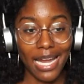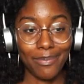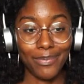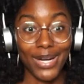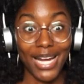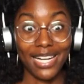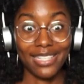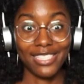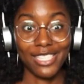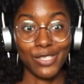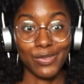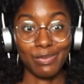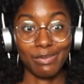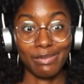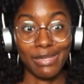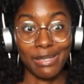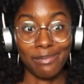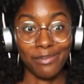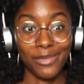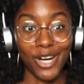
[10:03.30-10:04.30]
I practiced with
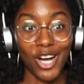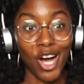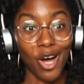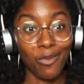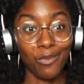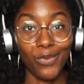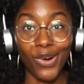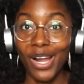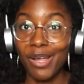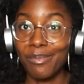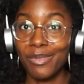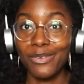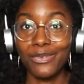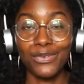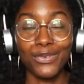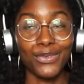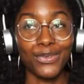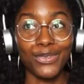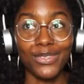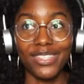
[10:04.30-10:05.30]
my mom right
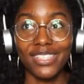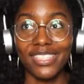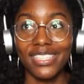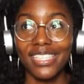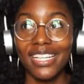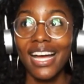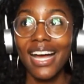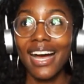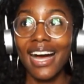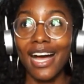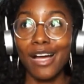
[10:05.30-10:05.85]
before.